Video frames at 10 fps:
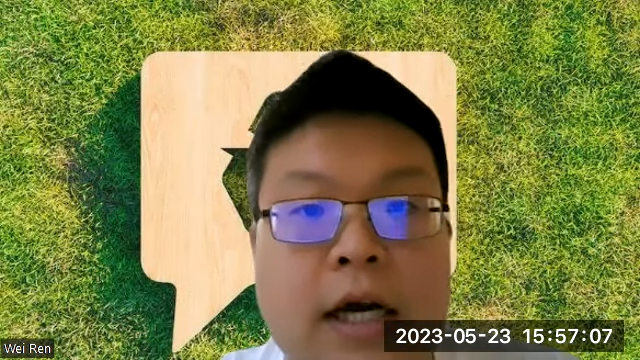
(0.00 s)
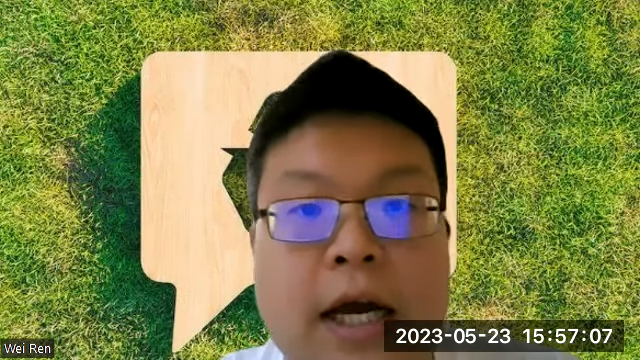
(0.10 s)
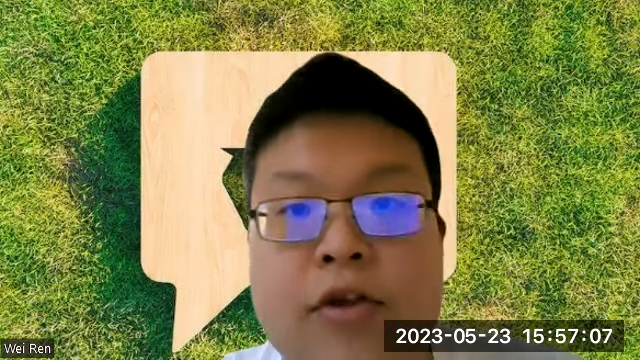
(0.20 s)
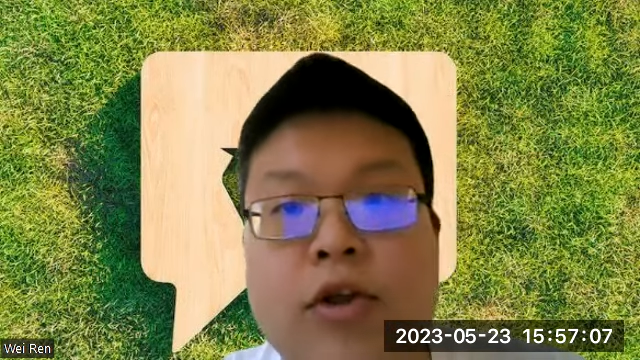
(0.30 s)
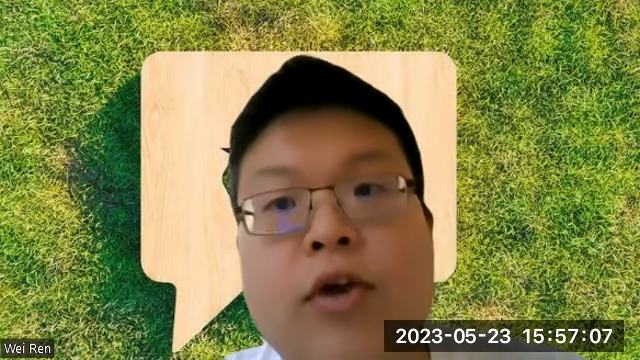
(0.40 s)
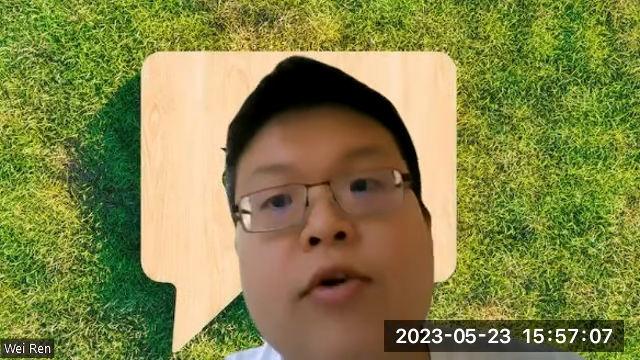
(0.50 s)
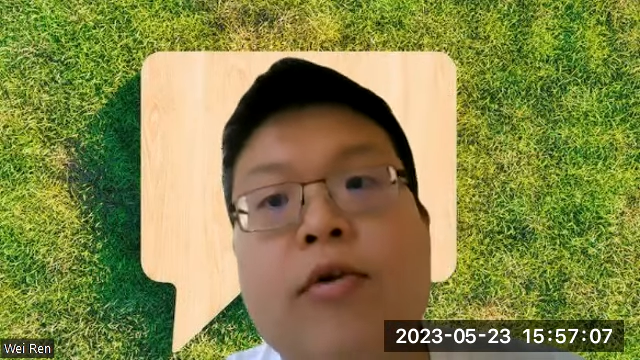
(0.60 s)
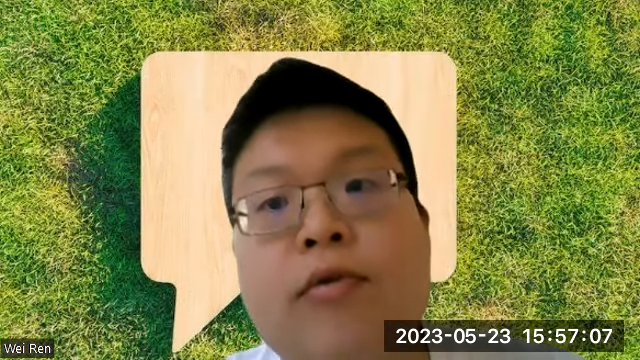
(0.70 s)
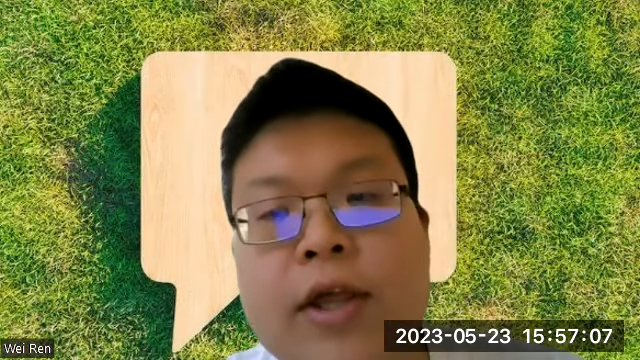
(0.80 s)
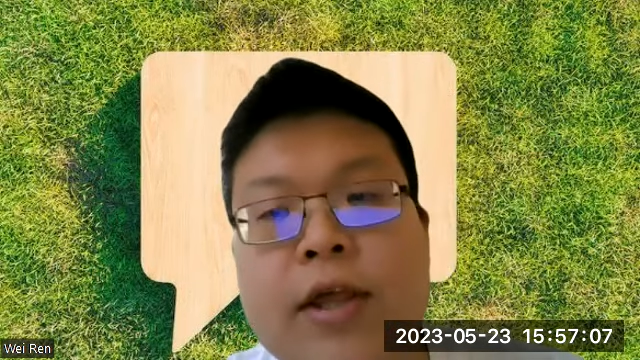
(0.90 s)

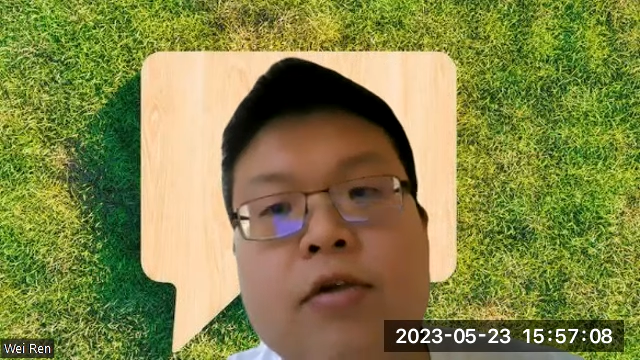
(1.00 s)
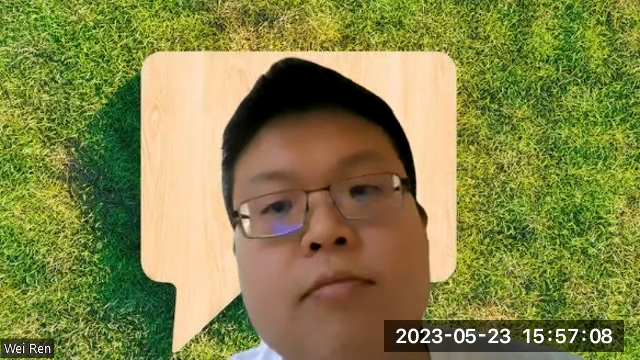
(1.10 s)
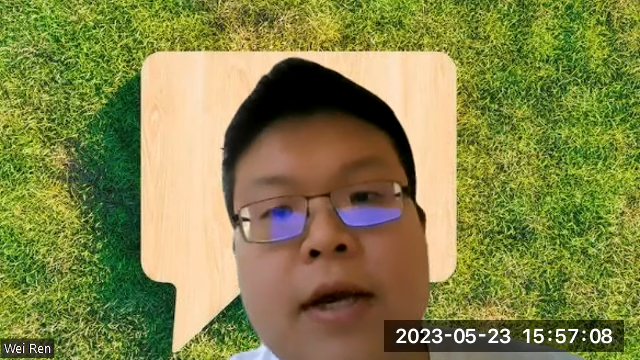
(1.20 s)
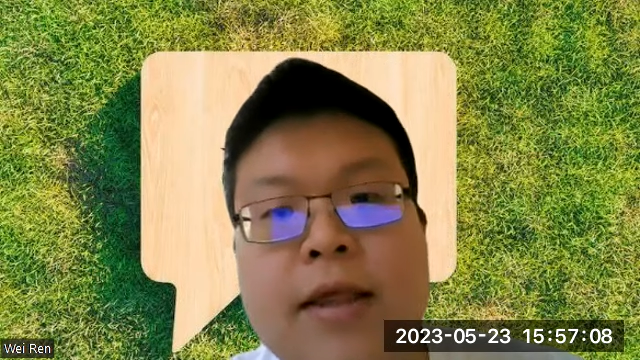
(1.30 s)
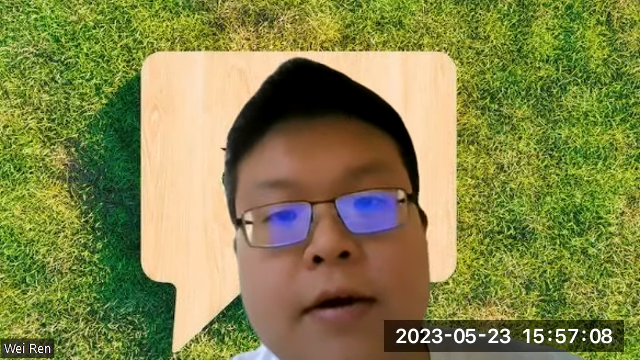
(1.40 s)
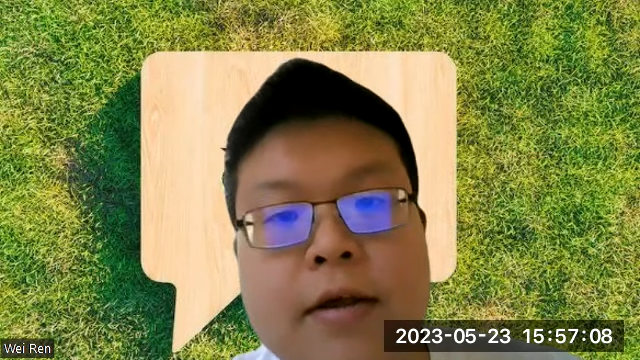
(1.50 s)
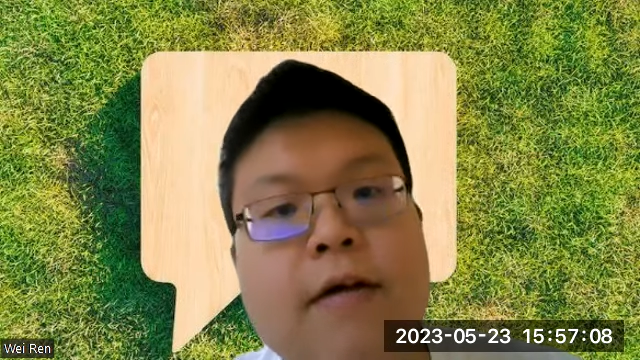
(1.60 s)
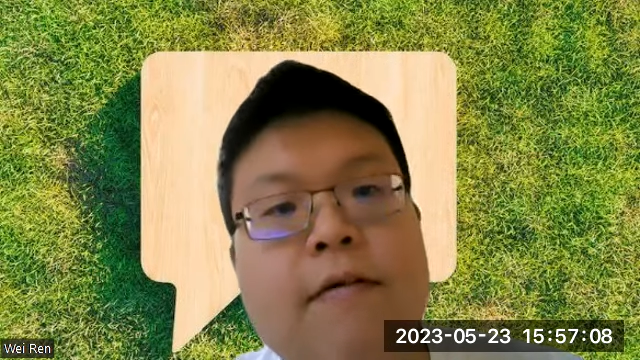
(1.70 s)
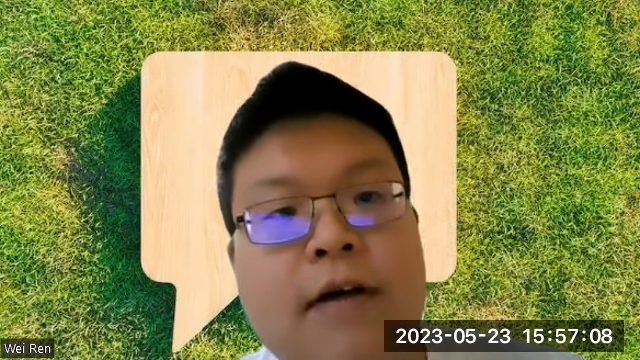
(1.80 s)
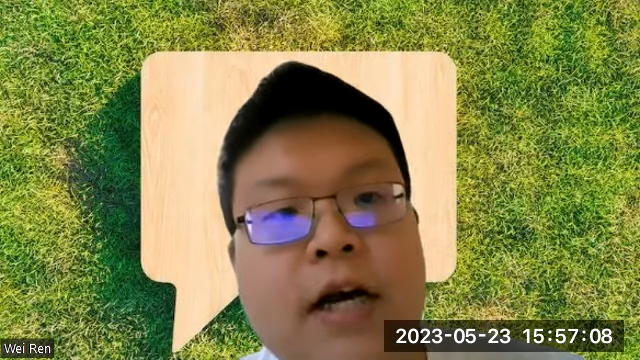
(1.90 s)
engineering research
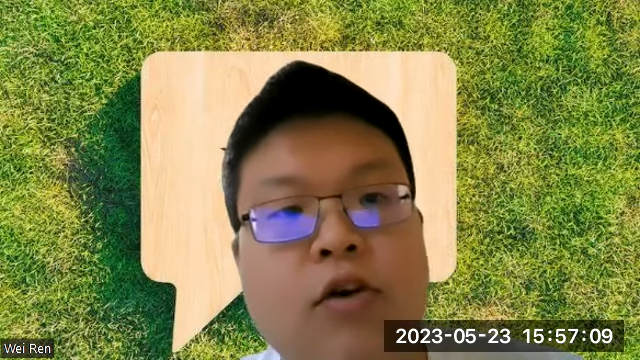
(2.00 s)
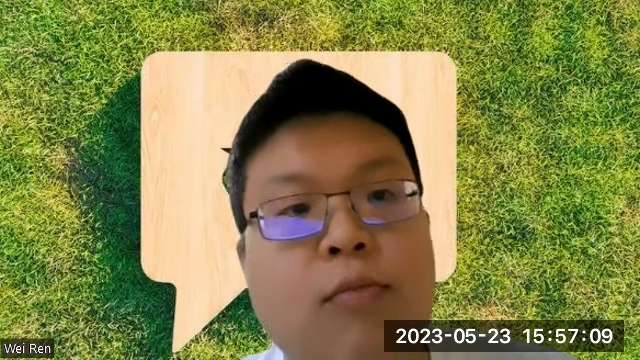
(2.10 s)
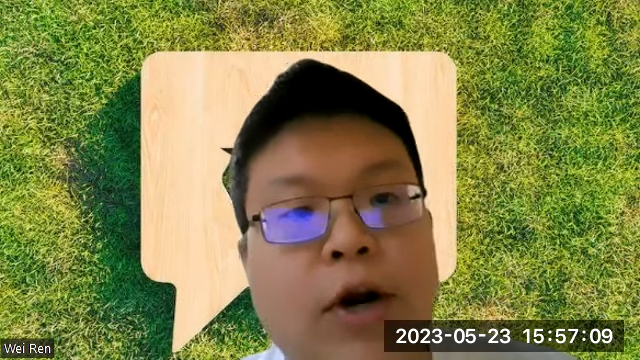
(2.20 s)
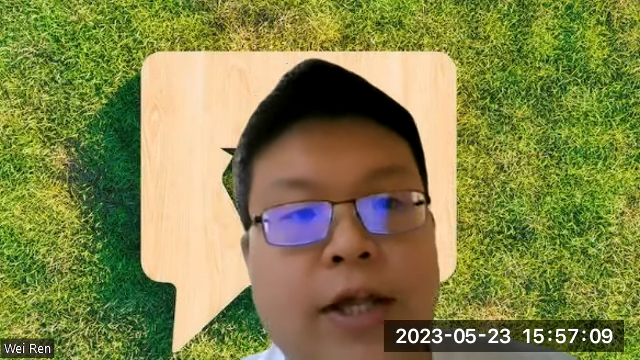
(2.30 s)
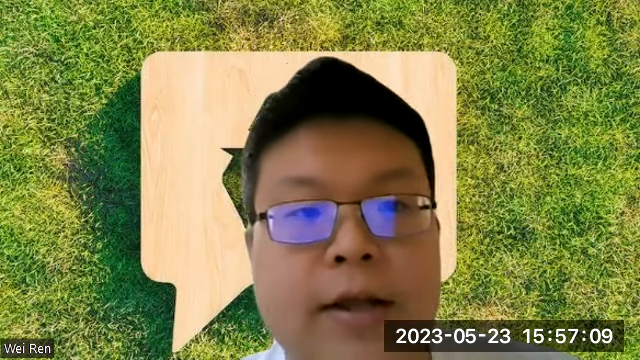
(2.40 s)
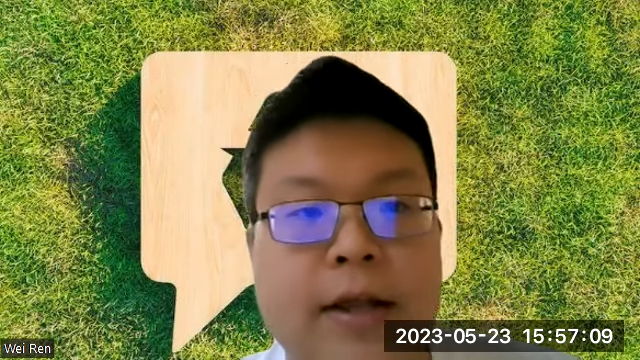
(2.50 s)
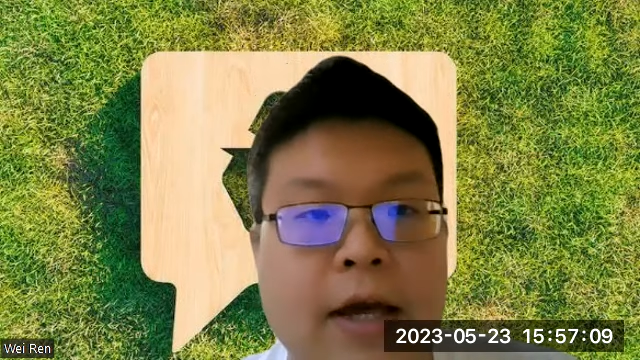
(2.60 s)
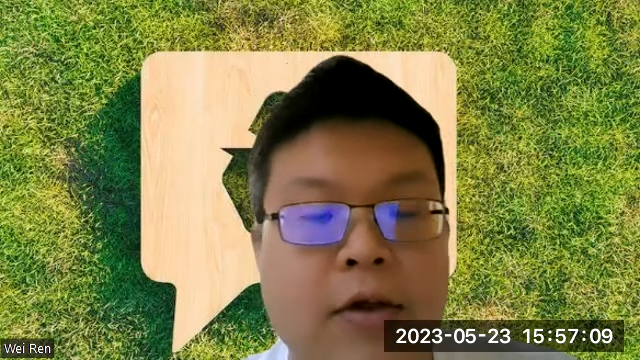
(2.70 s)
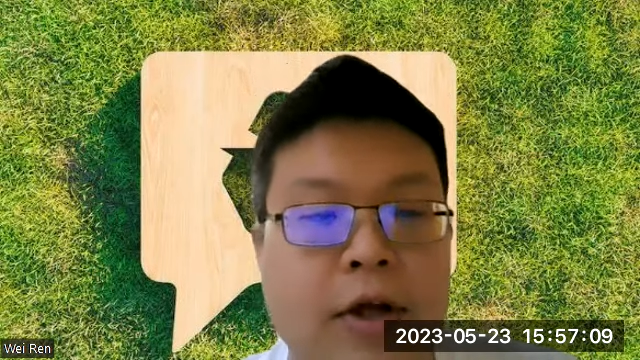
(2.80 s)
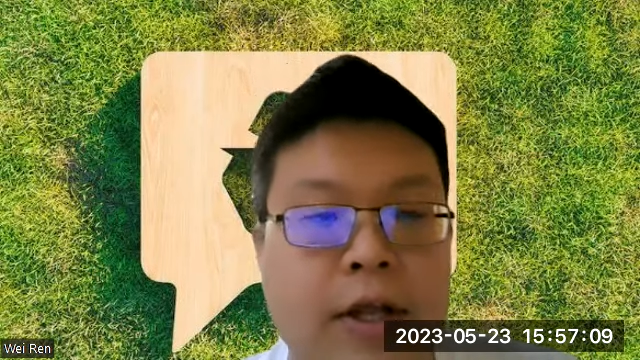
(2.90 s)
methods final
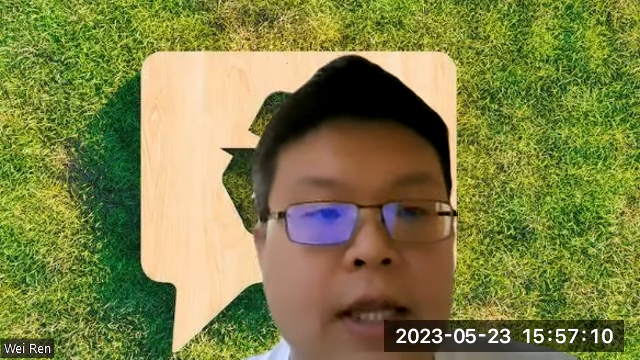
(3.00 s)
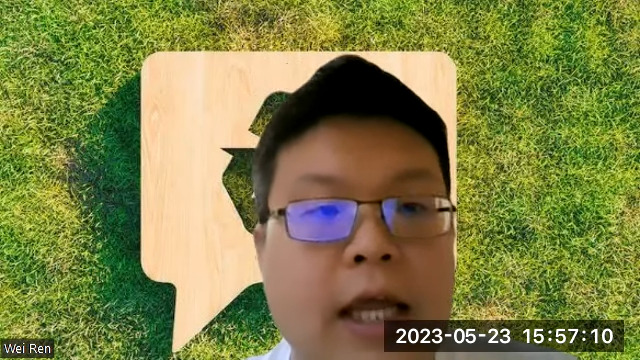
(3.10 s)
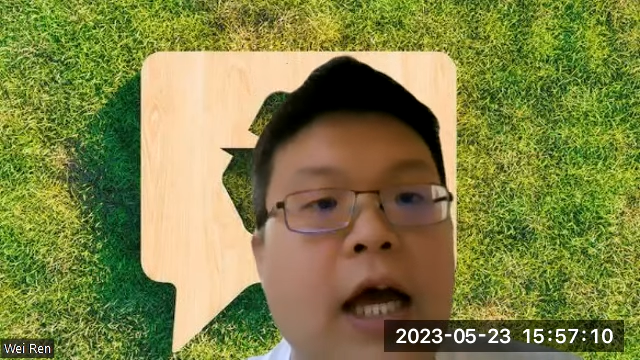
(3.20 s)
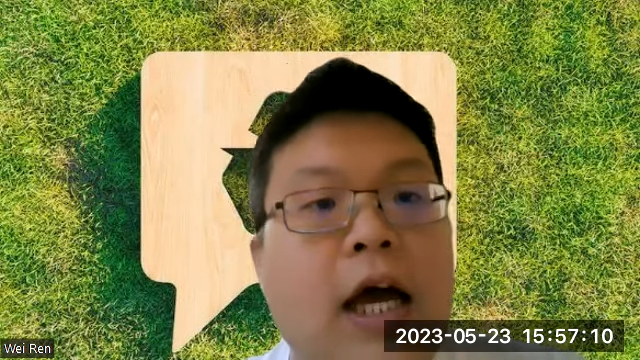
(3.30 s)
presentation.